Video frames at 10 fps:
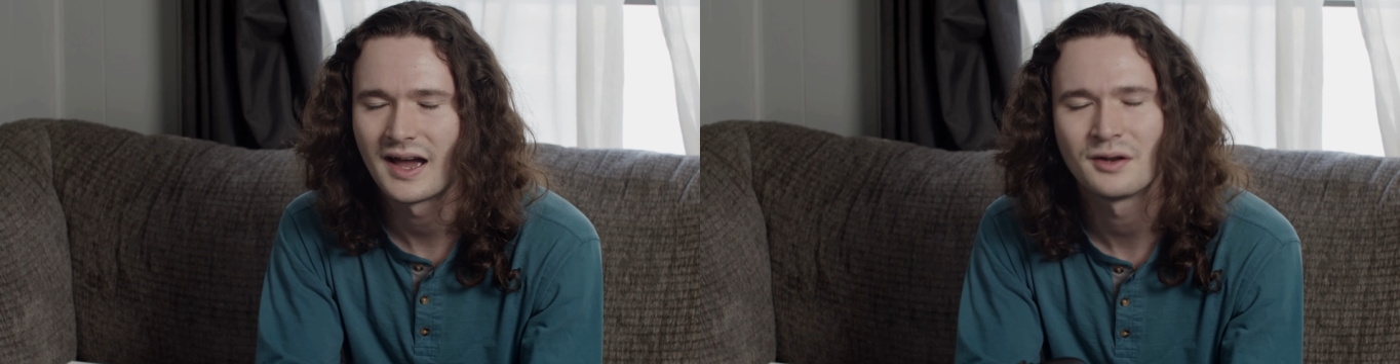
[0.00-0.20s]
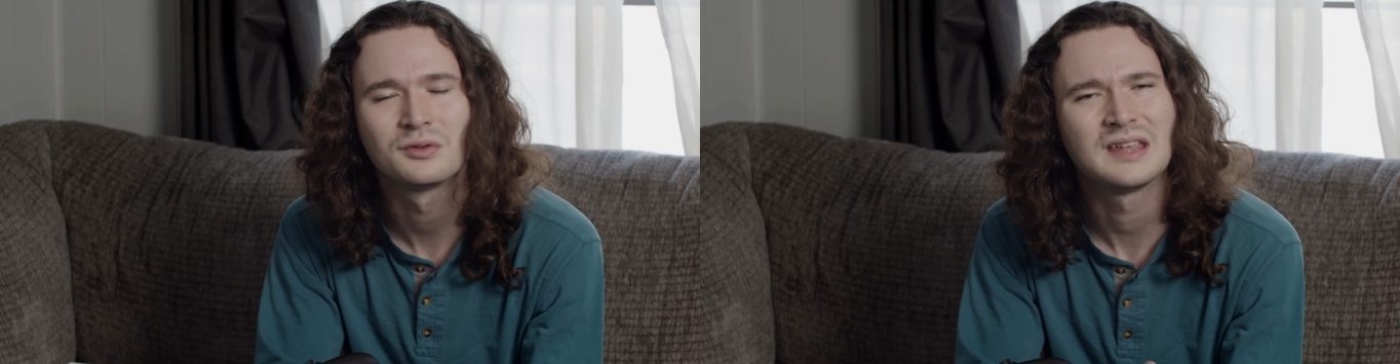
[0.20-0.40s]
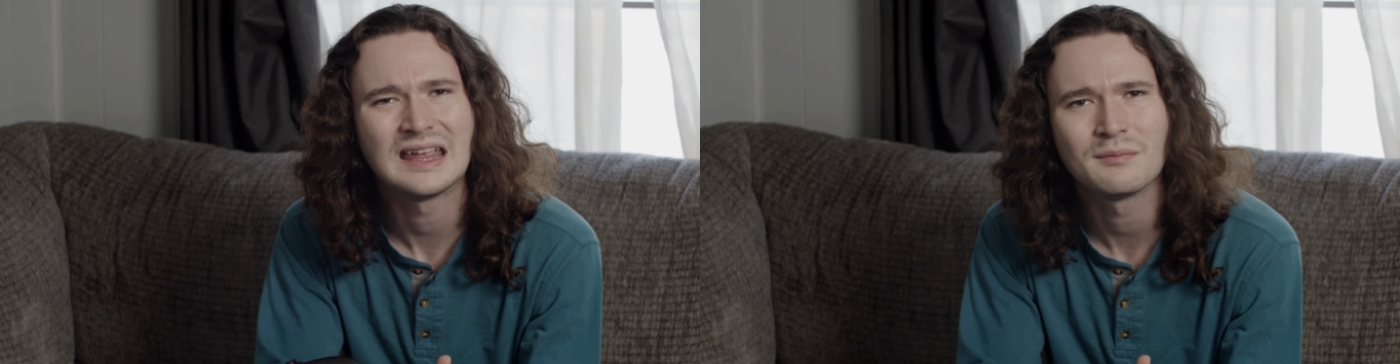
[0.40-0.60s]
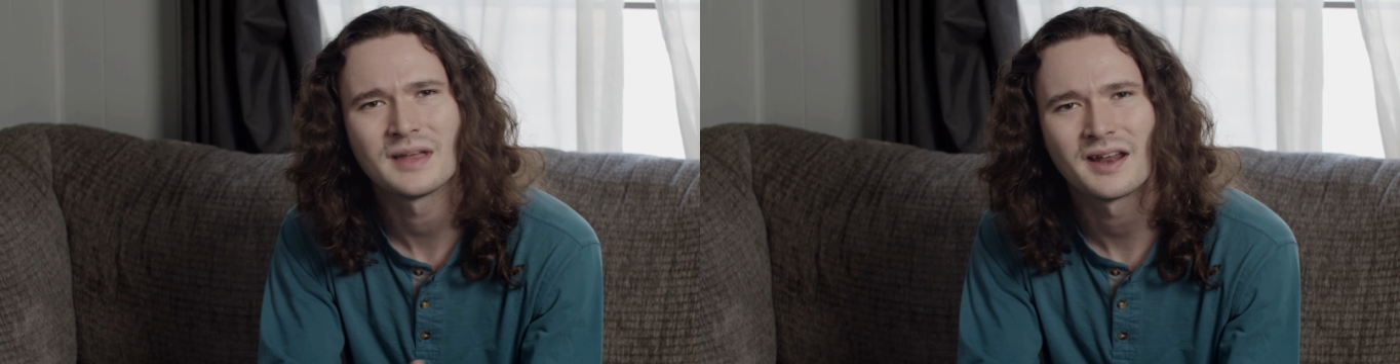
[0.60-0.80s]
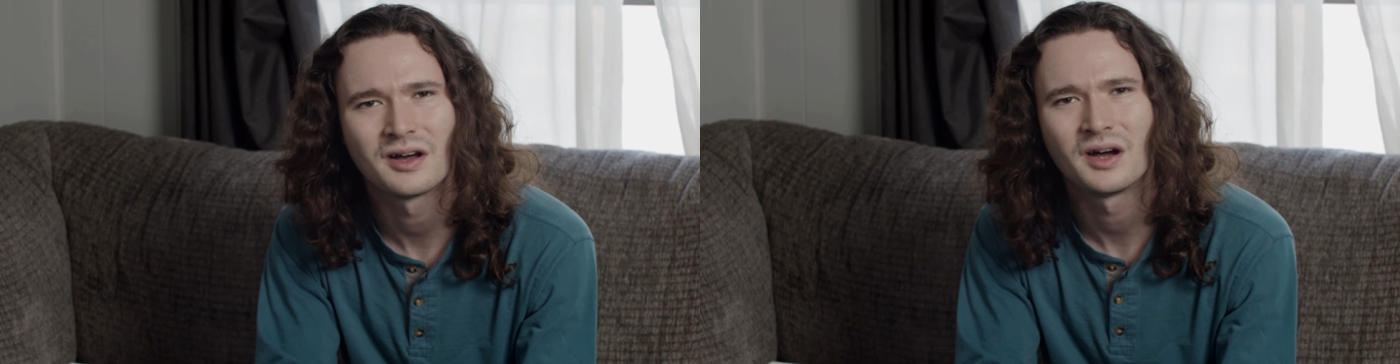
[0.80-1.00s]
don't game
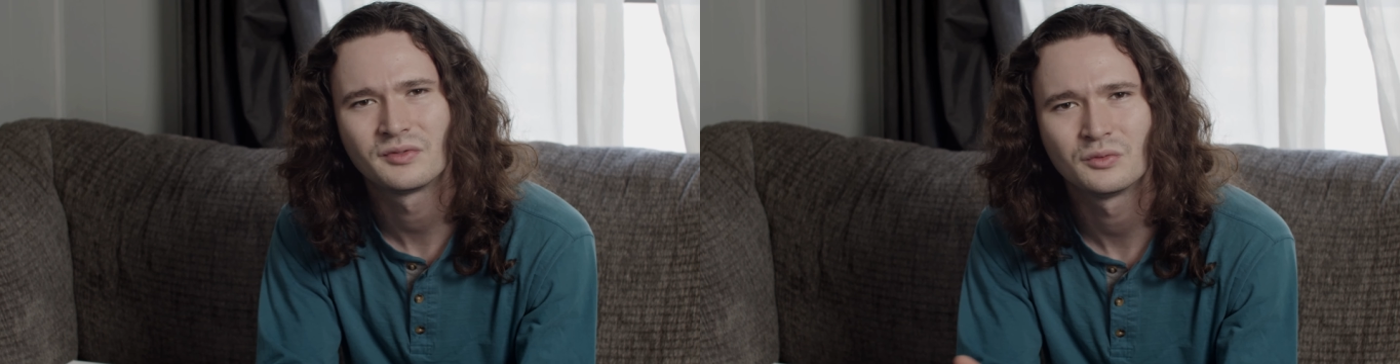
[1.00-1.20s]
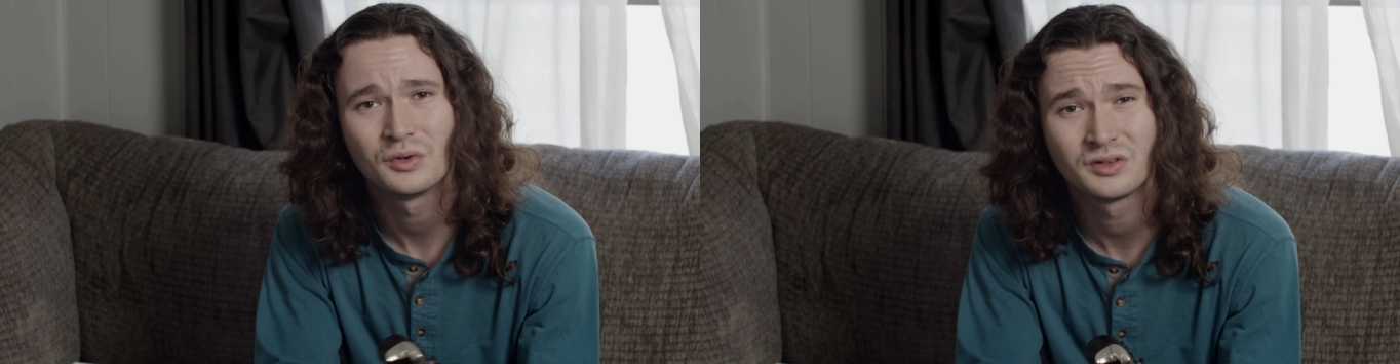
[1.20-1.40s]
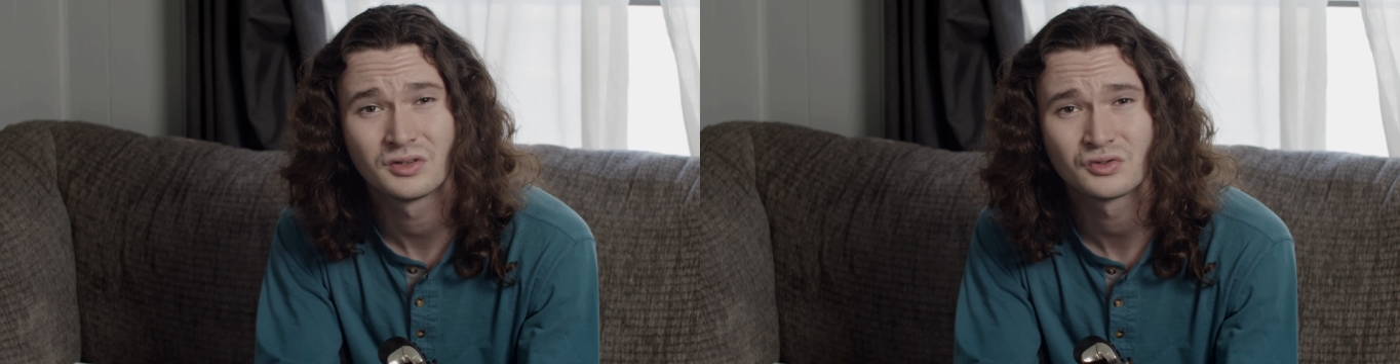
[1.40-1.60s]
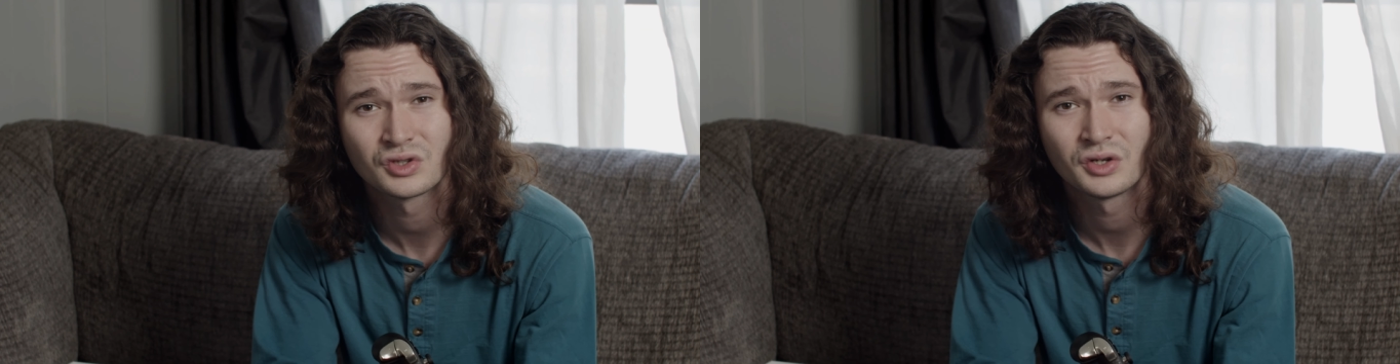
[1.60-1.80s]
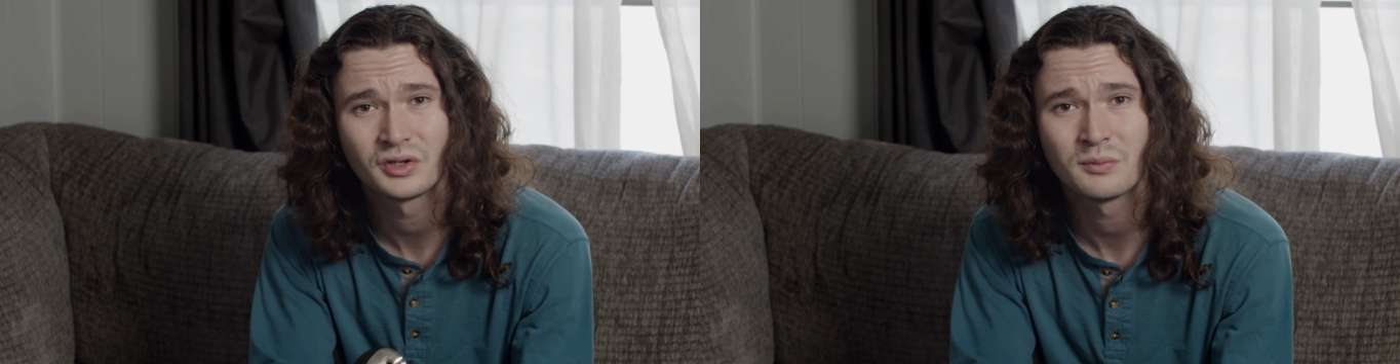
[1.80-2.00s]
that often with controller,